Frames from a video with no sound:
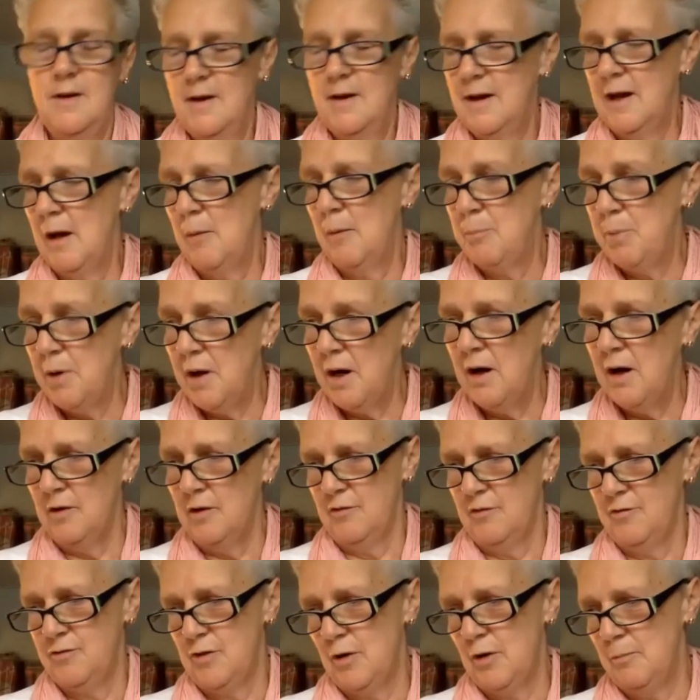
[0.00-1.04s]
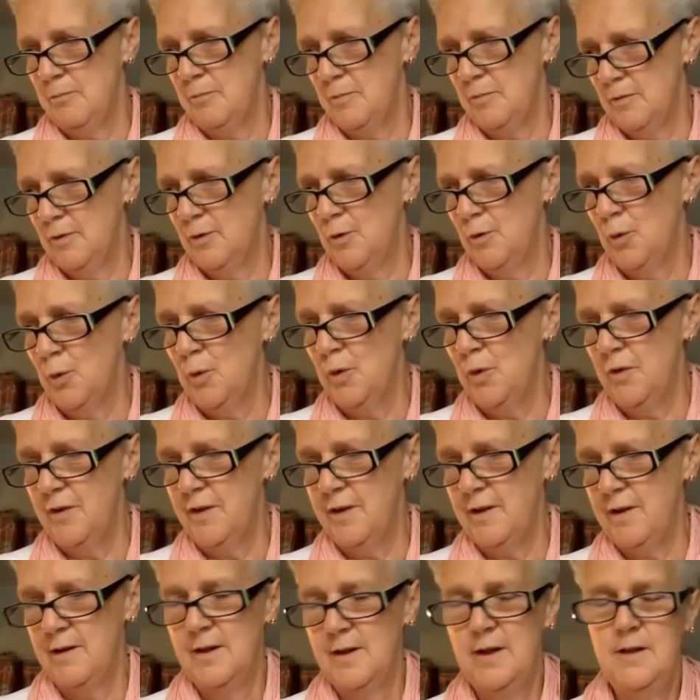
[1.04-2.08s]
apart from all
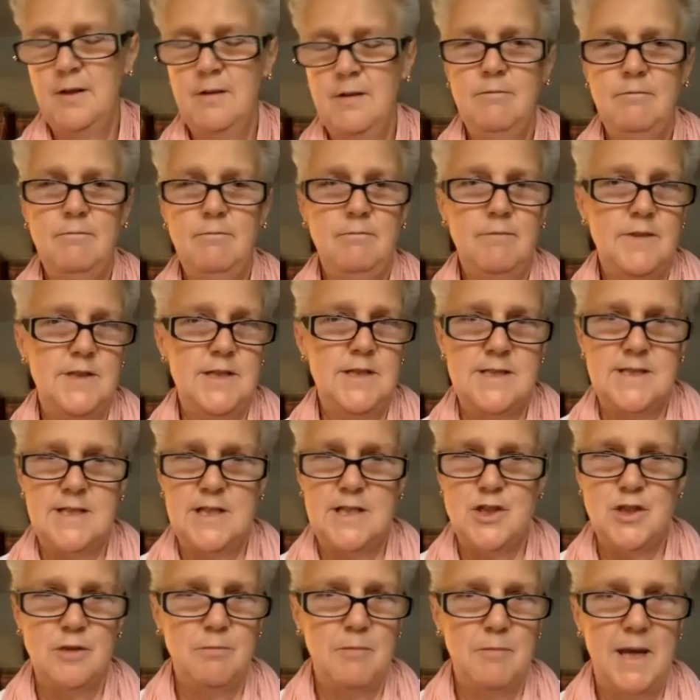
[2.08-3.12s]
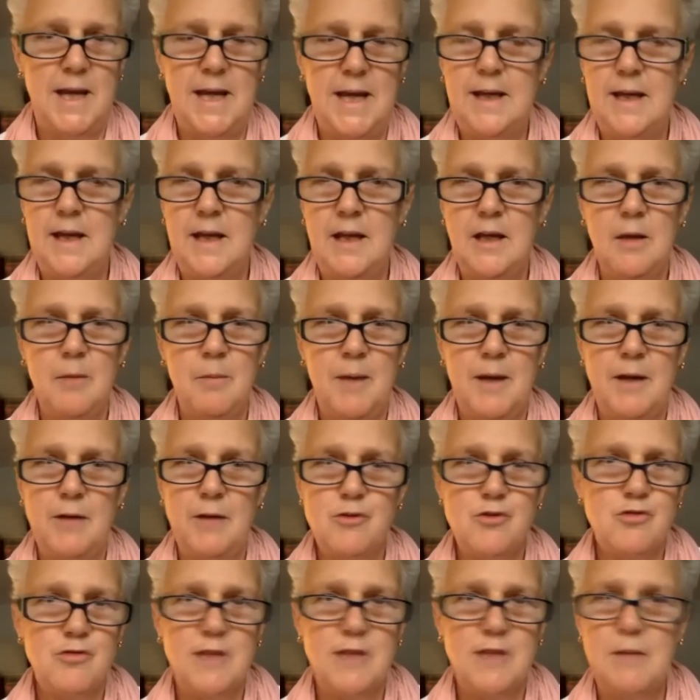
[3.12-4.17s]
the decision making about
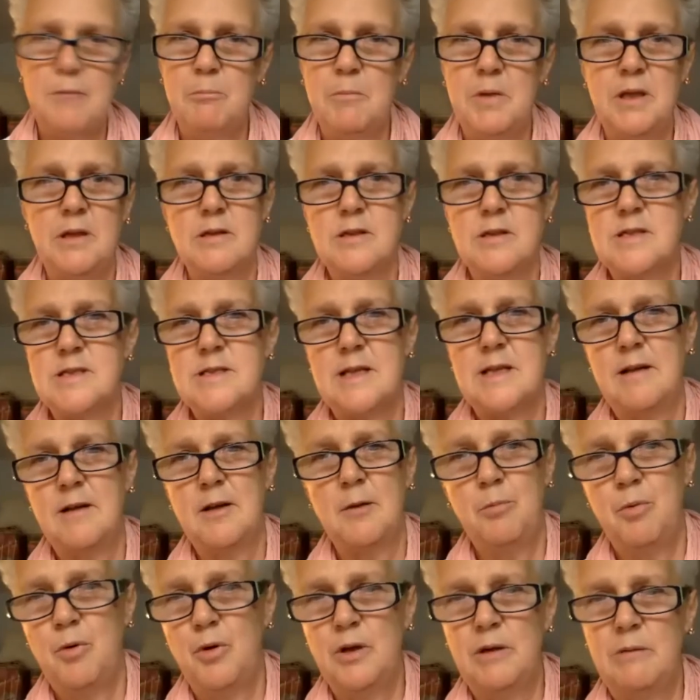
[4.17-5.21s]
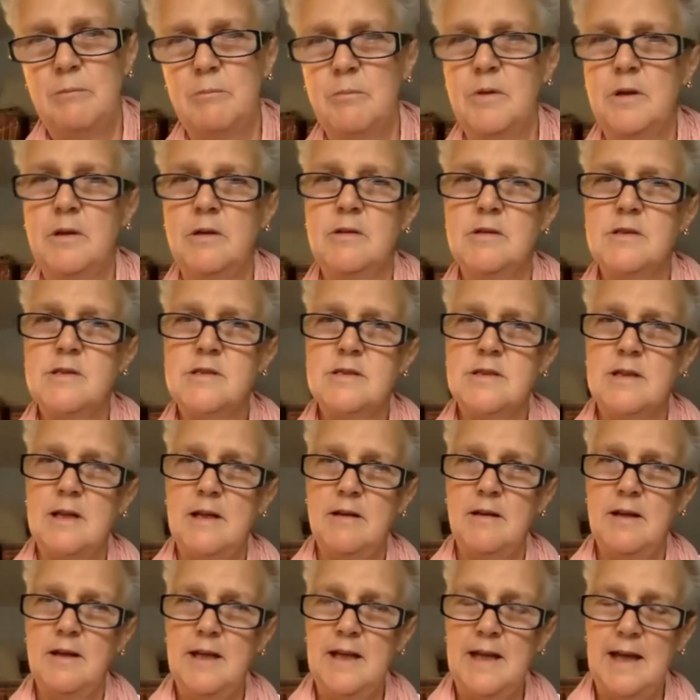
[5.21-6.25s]
treatments and appointments
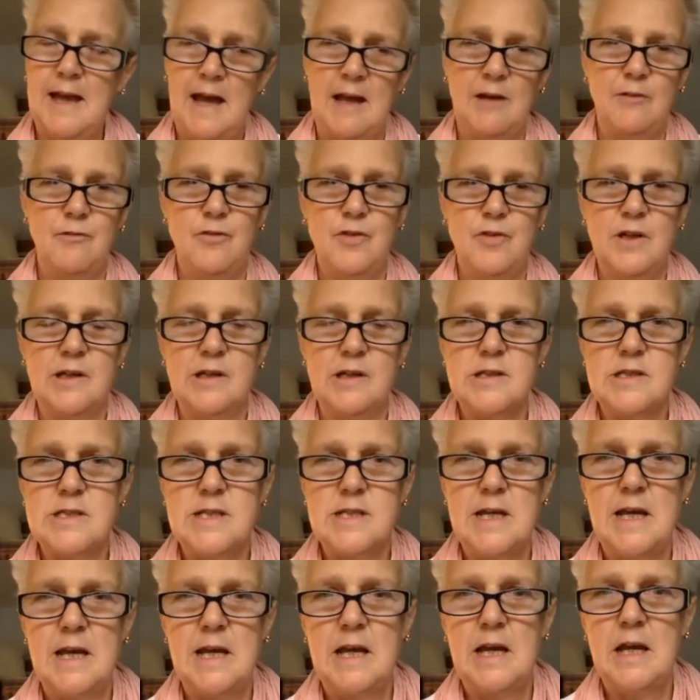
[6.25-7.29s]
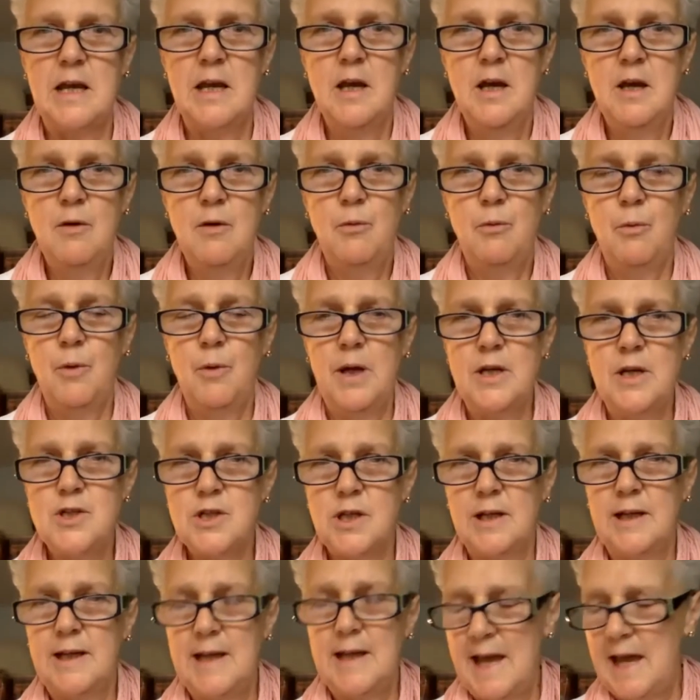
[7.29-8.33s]
and the advocacy, which
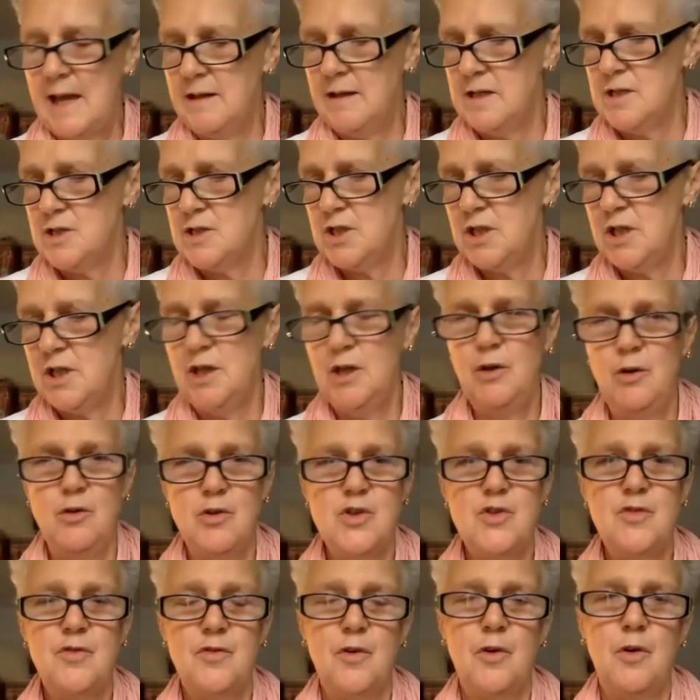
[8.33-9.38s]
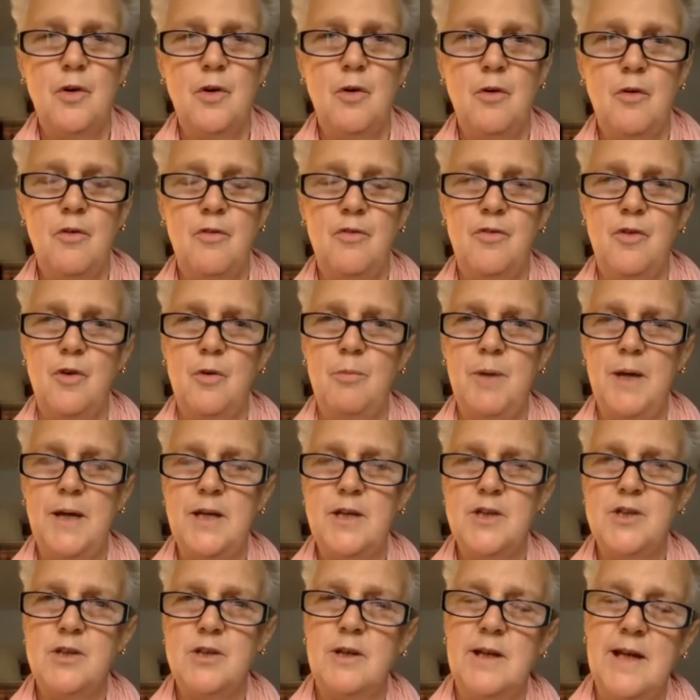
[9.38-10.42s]
again is huge for
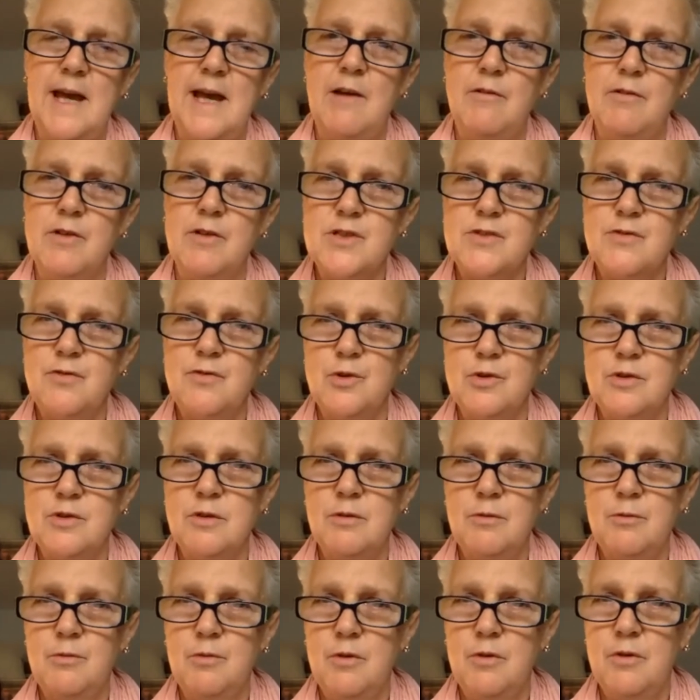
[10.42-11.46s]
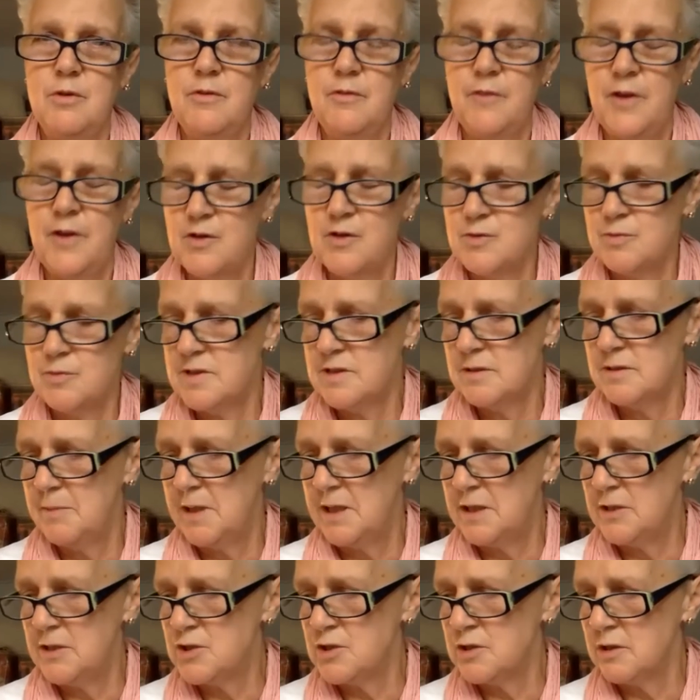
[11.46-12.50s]
patient carers, for those with
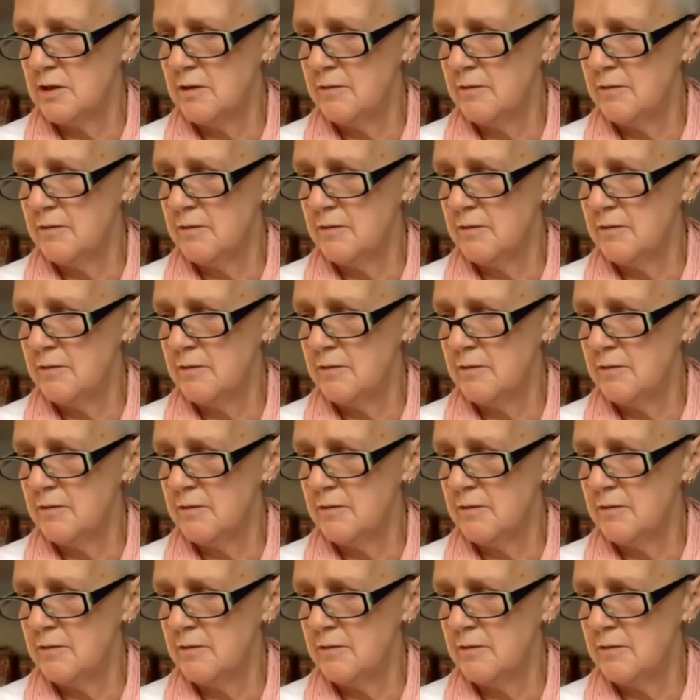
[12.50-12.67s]
dementia.